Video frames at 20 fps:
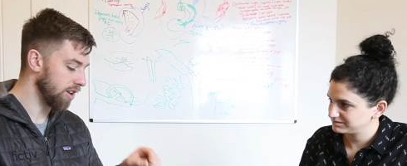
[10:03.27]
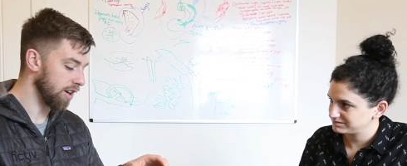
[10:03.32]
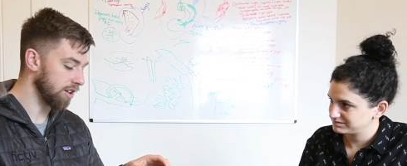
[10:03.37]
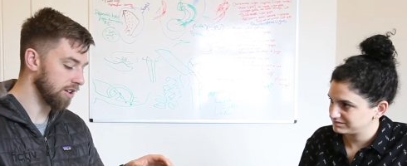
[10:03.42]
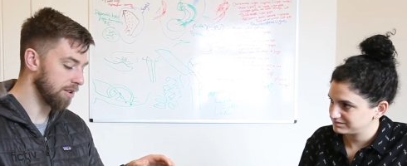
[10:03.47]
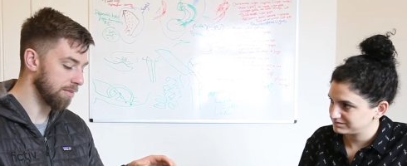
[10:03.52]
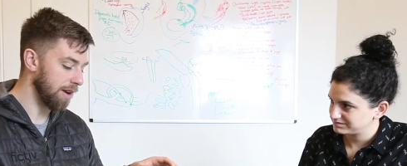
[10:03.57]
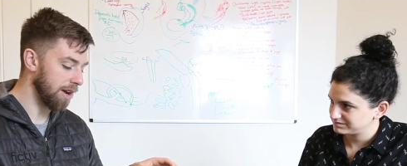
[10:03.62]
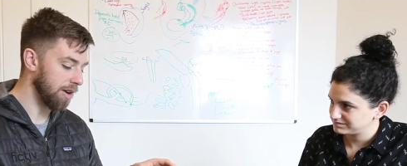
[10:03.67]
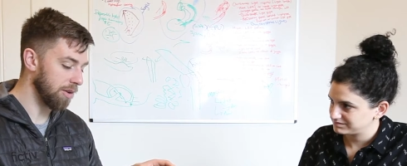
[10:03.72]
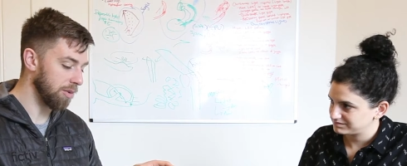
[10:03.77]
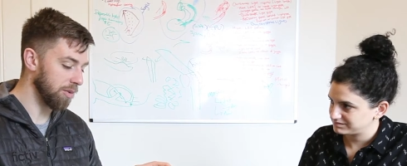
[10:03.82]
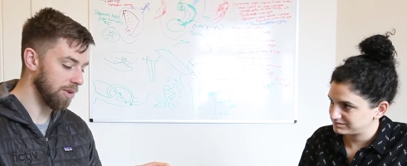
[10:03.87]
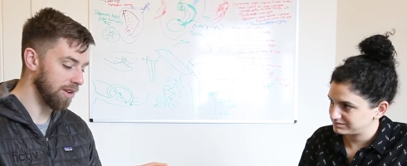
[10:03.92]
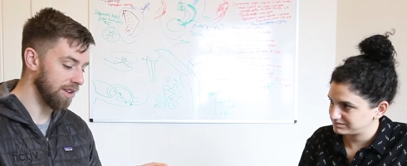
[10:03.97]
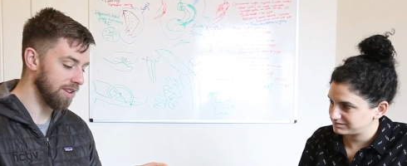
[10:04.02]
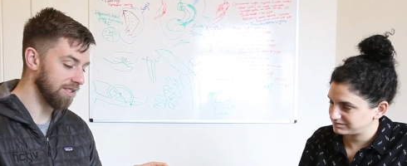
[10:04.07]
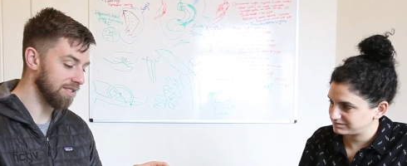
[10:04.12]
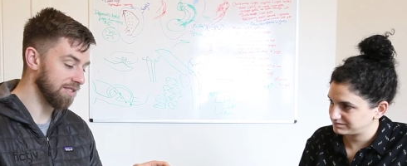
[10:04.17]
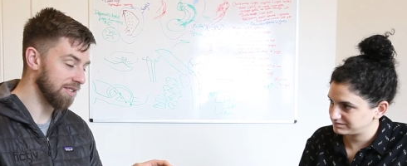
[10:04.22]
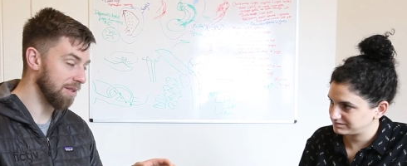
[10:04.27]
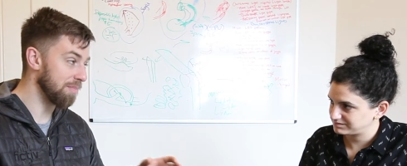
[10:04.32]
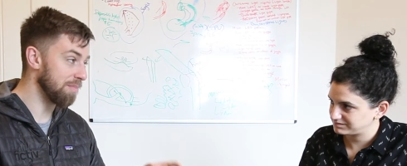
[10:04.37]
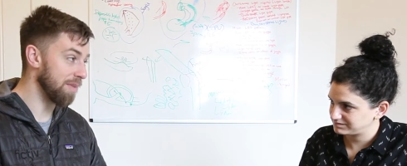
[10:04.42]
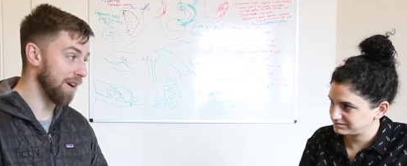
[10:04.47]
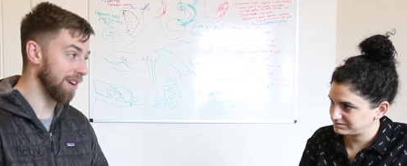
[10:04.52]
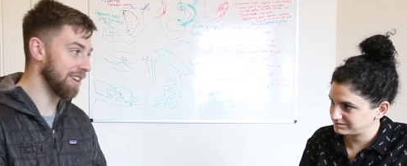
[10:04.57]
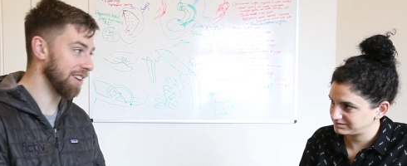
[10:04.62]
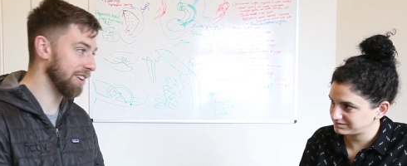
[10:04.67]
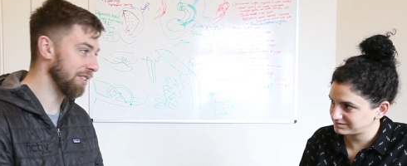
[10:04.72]
Speaker 1: talked about was the
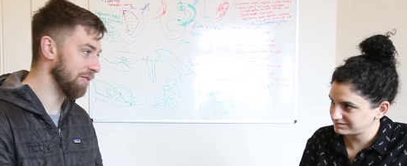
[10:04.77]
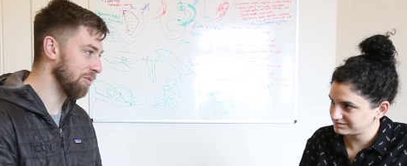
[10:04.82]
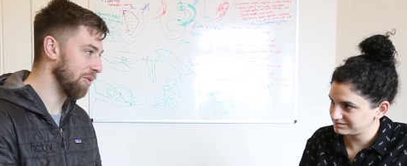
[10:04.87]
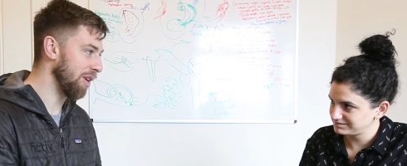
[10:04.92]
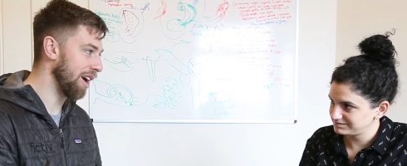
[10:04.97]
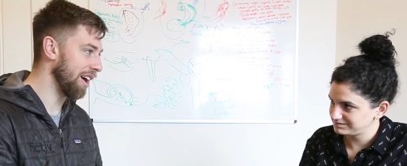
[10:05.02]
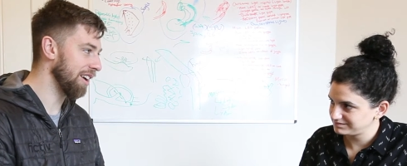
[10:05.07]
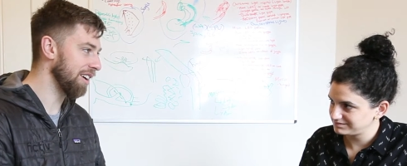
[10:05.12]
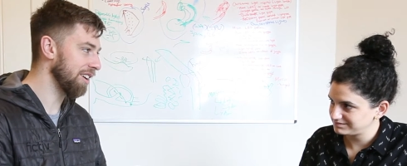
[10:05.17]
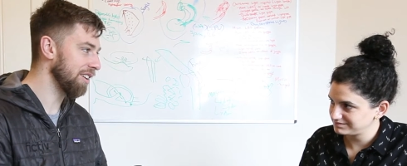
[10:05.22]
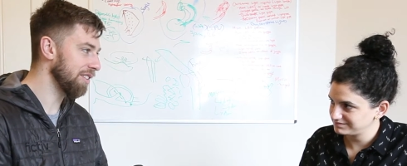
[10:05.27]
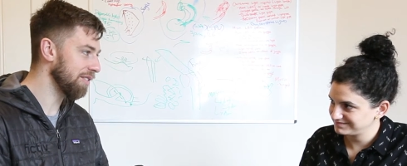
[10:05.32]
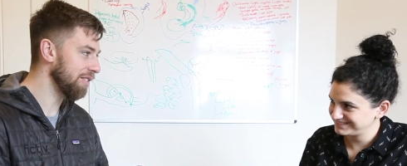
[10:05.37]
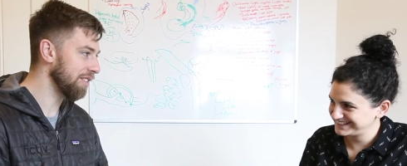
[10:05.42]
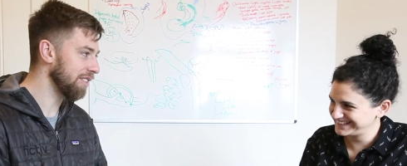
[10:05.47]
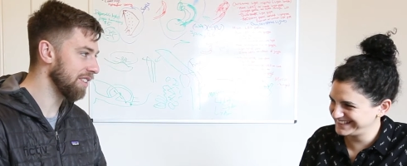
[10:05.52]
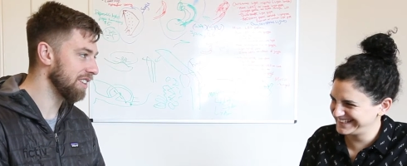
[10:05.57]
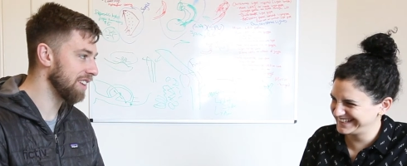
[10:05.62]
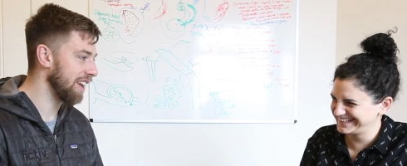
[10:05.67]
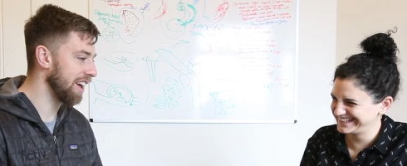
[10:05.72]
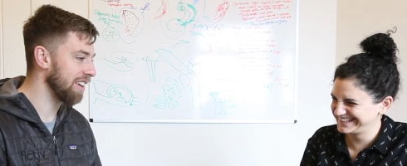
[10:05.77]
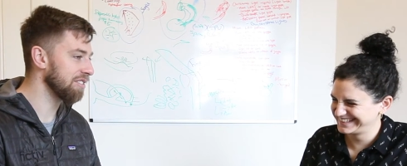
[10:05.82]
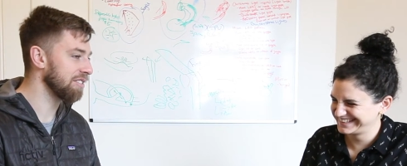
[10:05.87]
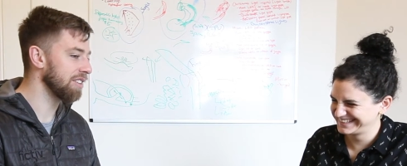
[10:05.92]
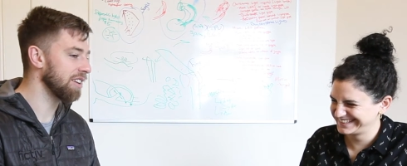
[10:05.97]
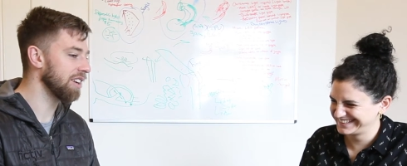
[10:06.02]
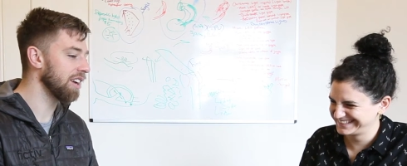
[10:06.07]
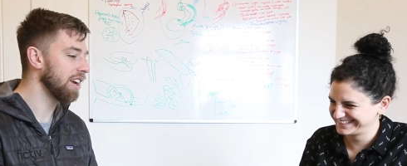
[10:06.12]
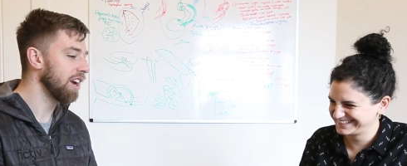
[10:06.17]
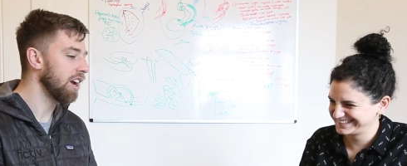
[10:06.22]
bucket of water for the yeah.
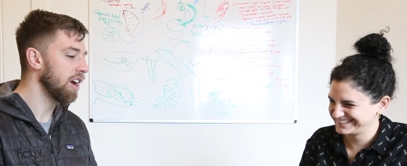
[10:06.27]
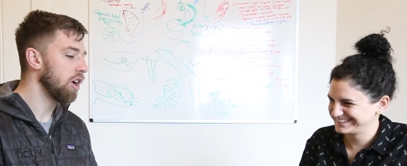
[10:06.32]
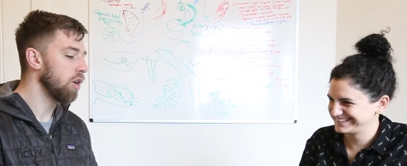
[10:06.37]
testing.